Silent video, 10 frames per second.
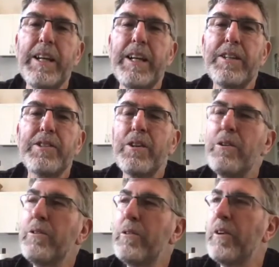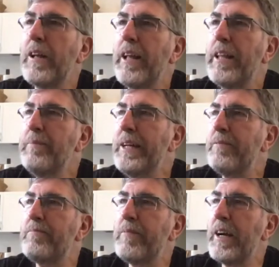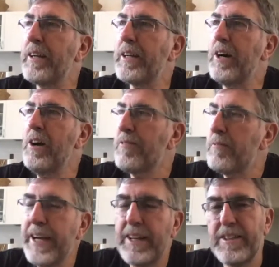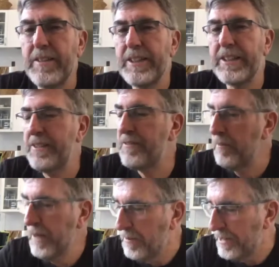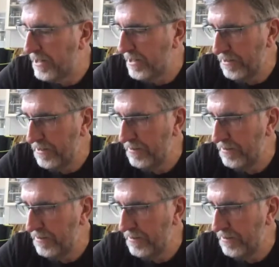So let me go from Acts 17 for a moment to